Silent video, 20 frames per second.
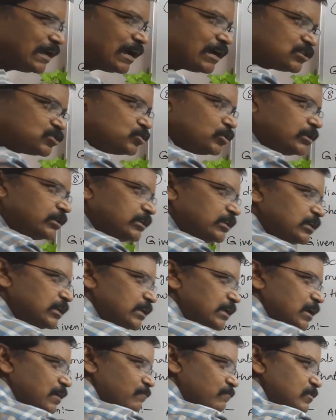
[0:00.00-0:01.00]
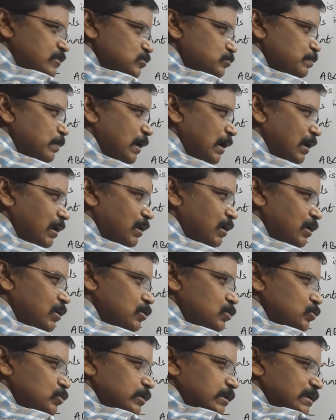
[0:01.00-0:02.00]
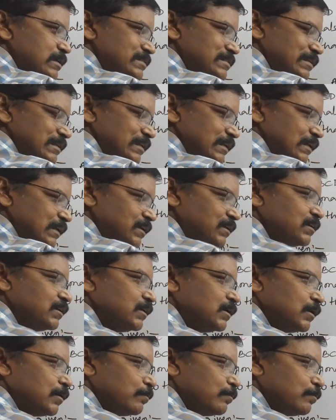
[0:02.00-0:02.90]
Actually, EF is parallel to DC,